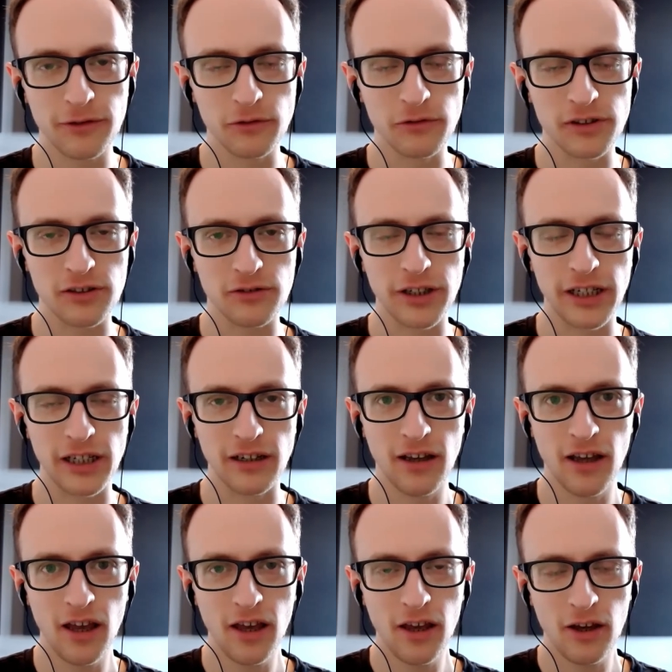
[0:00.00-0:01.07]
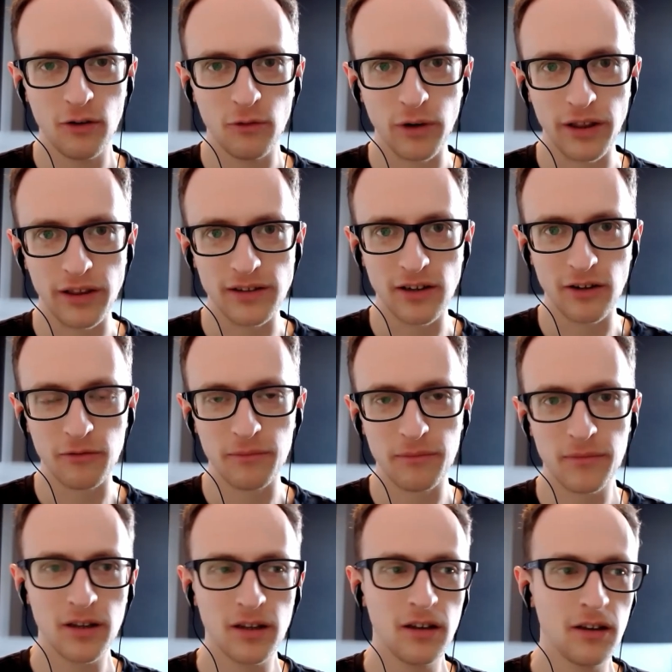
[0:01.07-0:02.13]
full screen with
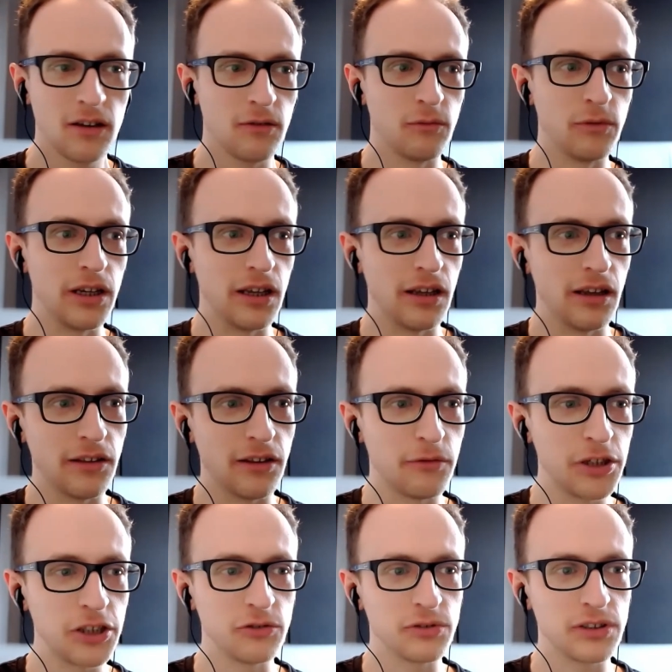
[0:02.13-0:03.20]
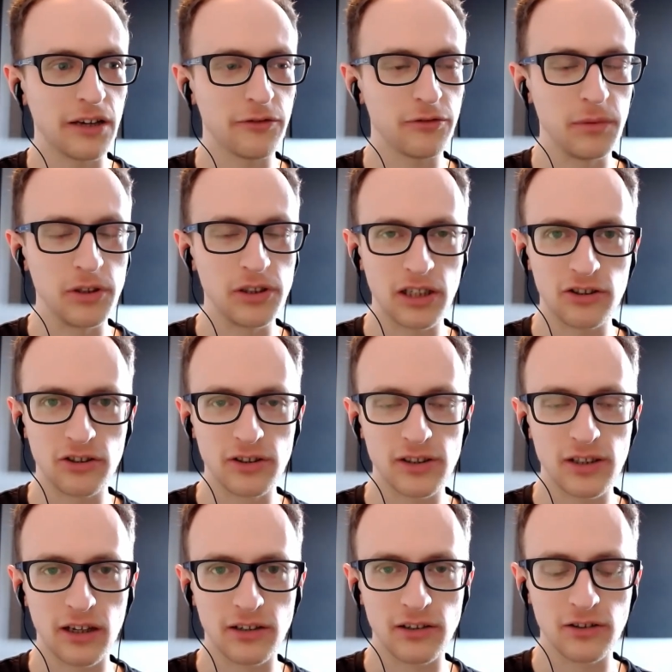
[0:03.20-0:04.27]
Zoom with original sound for
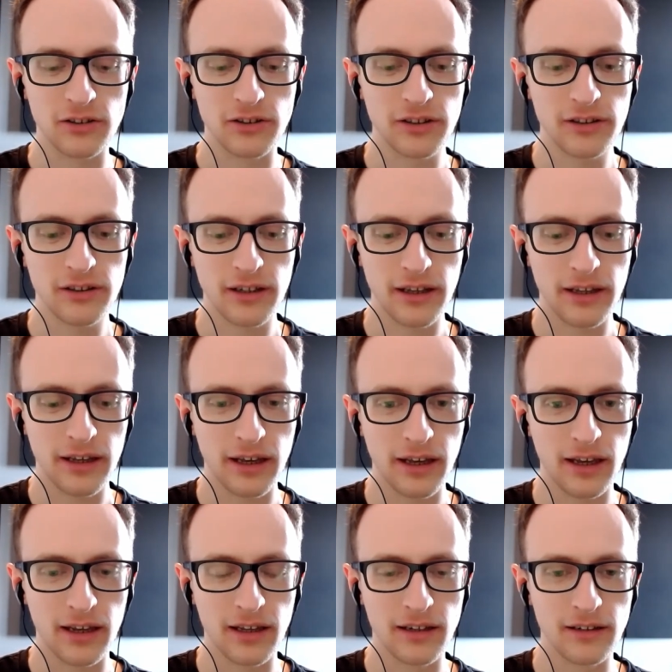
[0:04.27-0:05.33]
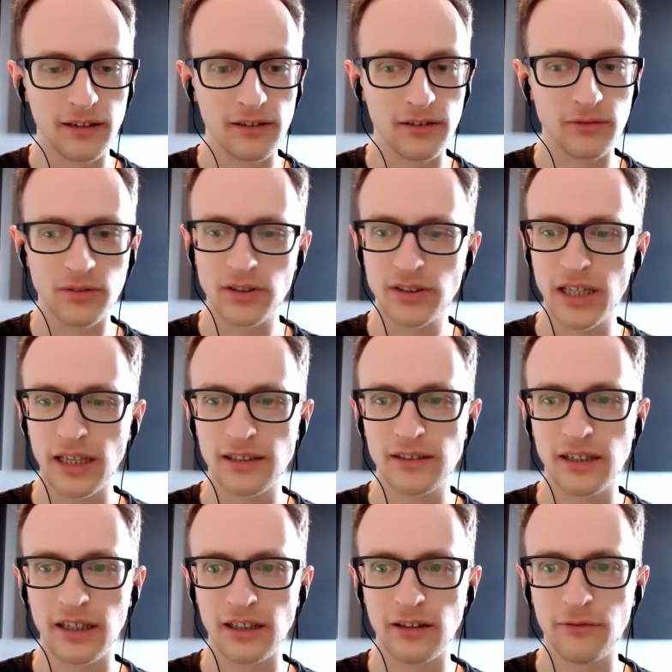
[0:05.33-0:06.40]
musicians turned on and I'm just
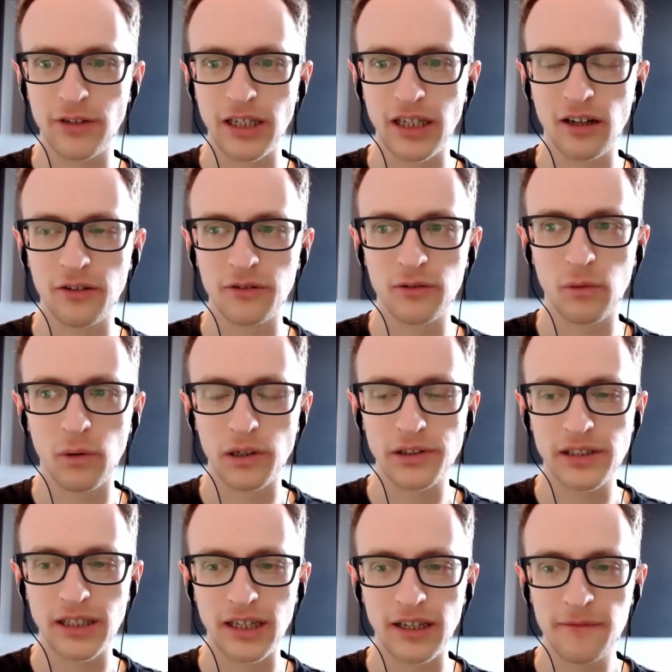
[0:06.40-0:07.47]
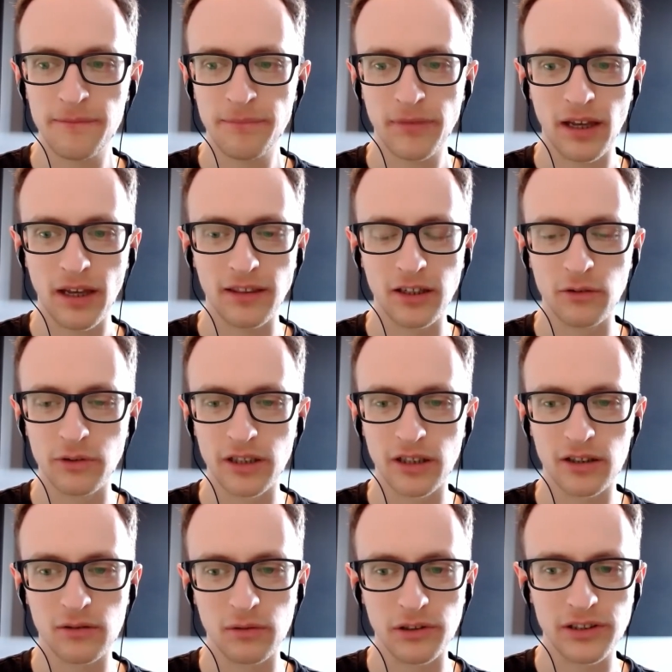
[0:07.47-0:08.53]
testing the video quality and the
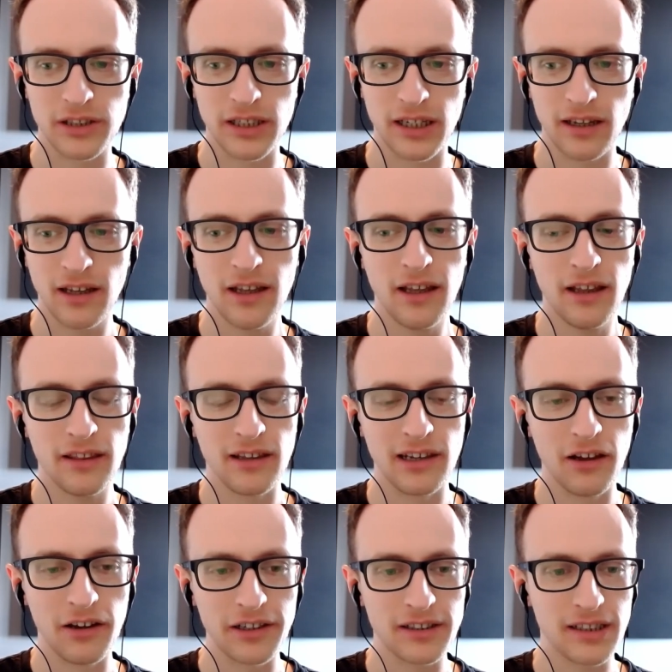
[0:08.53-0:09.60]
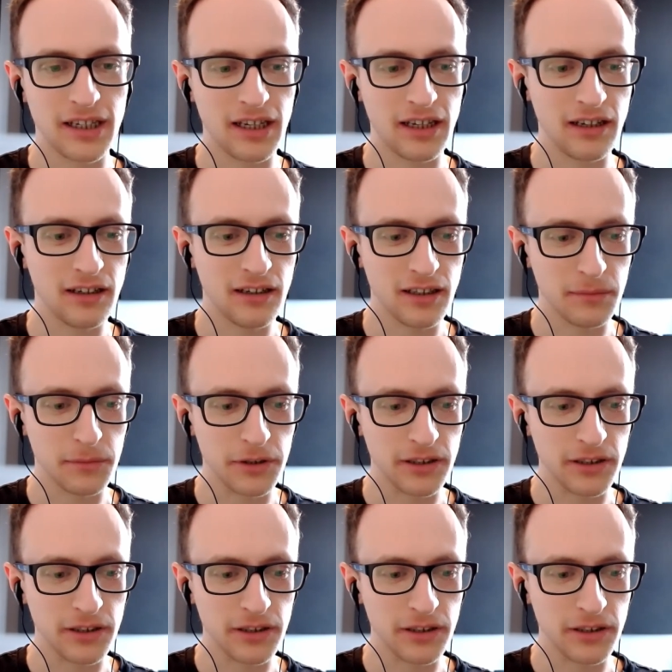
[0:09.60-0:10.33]
audio quality. The lighting and the